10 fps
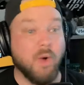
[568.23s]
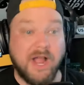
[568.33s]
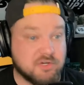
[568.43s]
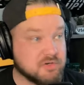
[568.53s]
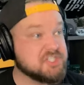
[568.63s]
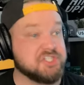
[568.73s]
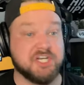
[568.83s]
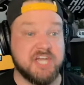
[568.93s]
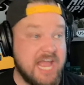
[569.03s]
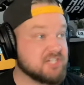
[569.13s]
white
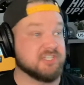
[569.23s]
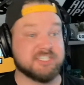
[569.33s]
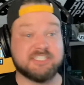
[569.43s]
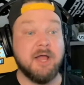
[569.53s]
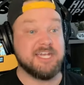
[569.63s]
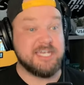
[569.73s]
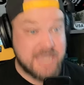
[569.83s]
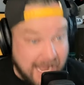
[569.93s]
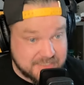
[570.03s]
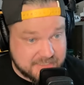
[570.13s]
Christian nationalist
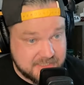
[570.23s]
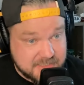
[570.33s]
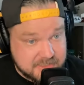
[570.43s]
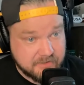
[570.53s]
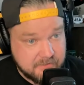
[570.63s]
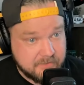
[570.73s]
Nazis.